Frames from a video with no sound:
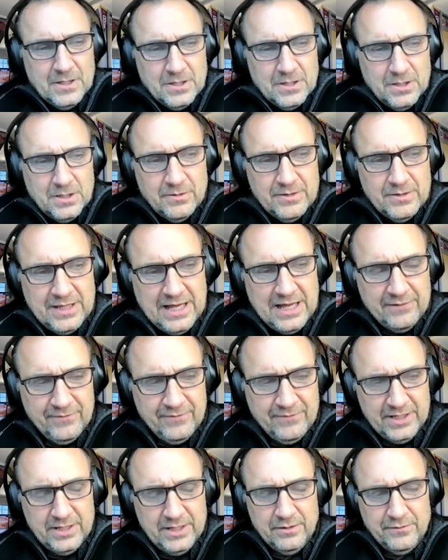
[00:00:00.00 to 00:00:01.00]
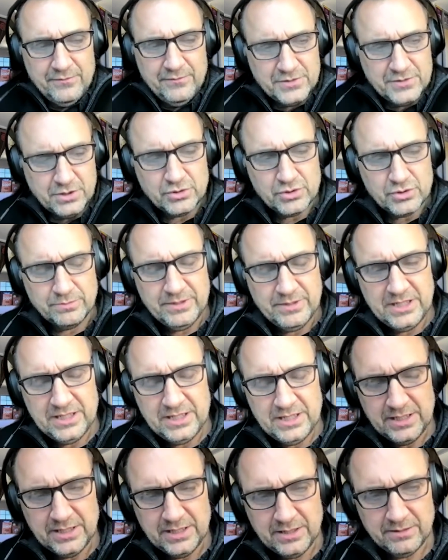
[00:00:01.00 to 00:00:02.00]
know, the advent of social
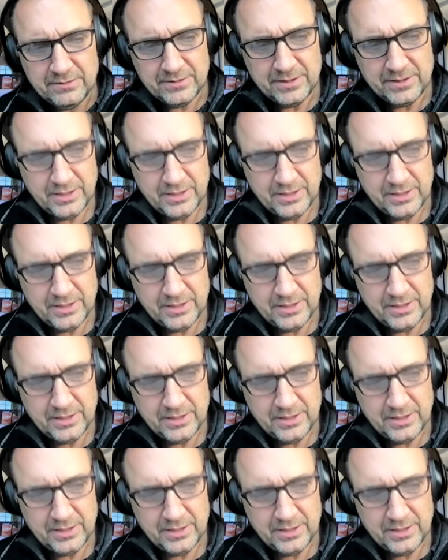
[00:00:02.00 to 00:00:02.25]
media,